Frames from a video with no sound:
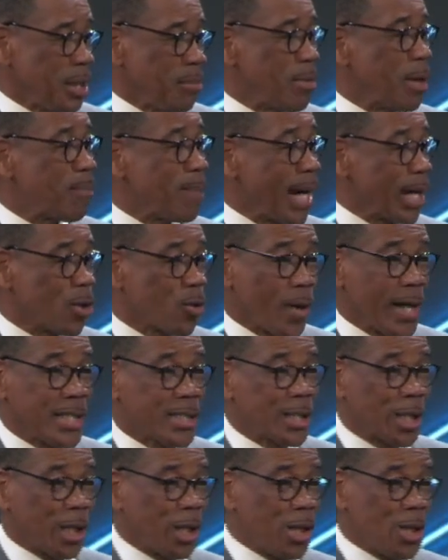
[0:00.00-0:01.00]
but by
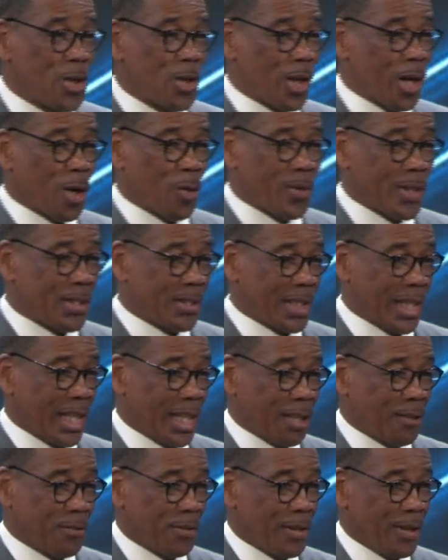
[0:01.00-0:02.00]
grace alone are we
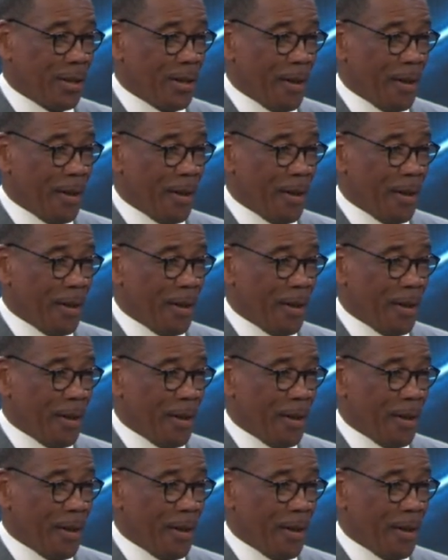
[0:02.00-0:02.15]
saved.